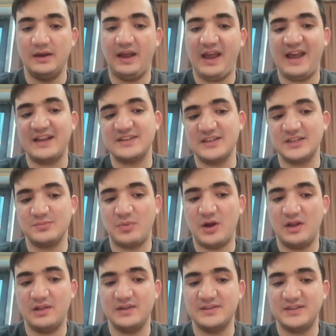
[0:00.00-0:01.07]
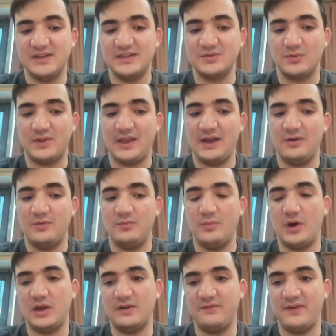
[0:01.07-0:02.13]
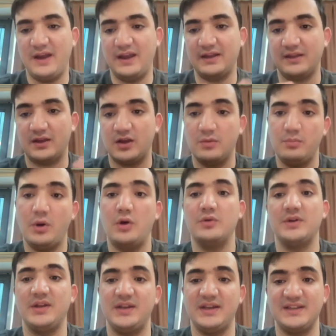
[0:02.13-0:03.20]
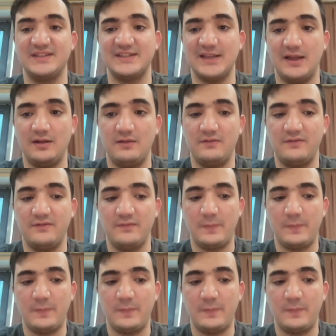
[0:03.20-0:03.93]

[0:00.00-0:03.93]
access policies without modifying the component itself.